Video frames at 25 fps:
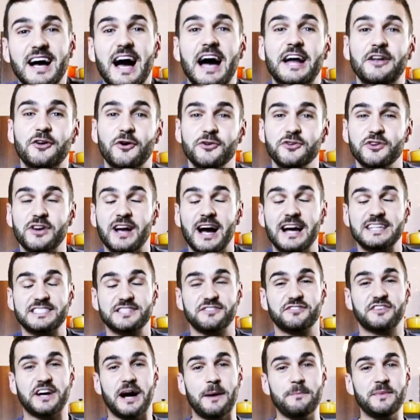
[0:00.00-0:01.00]
I know you guys
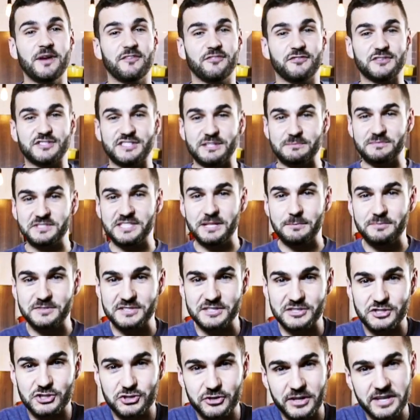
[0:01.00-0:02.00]
have come here for some
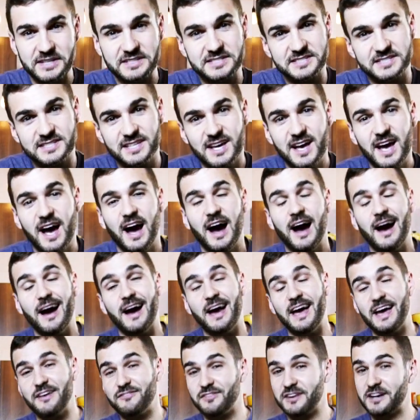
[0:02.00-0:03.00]
tips and tricks.
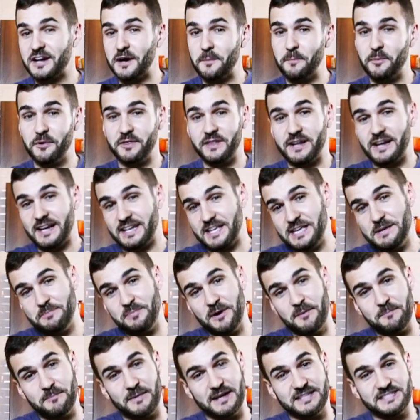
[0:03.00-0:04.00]
I have a couple that I keep
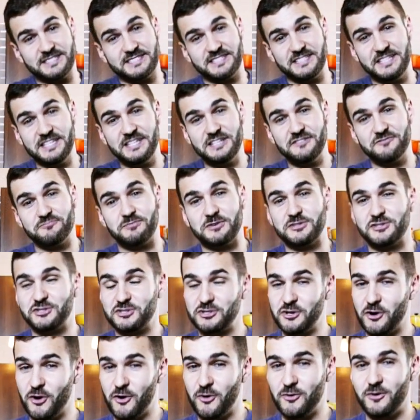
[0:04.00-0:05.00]
up my sleeve, but
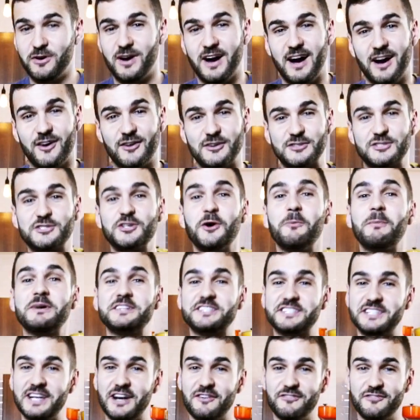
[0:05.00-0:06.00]
you know, I've got so
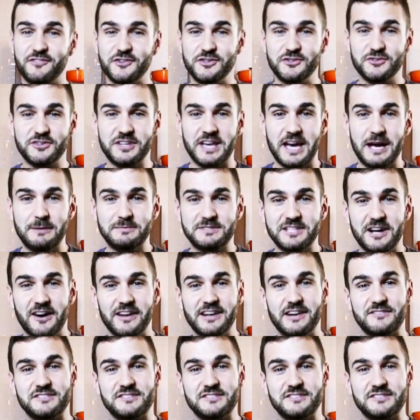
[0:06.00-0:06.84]
much love for you, Cape Town.